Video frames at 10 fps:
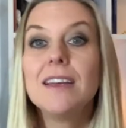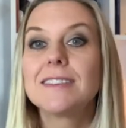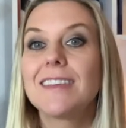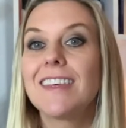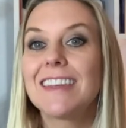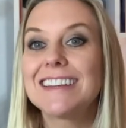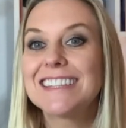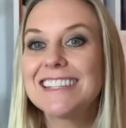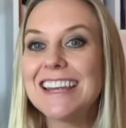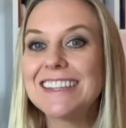so that they
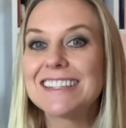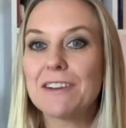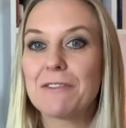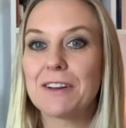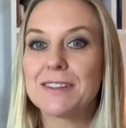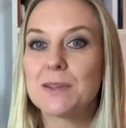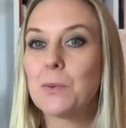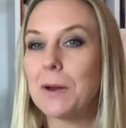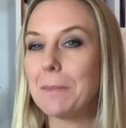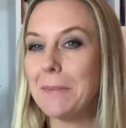see the difference
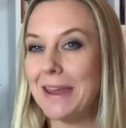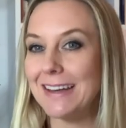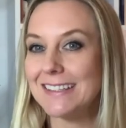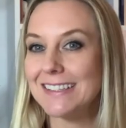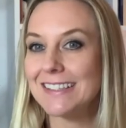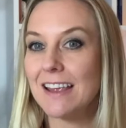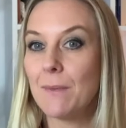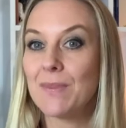and what it means.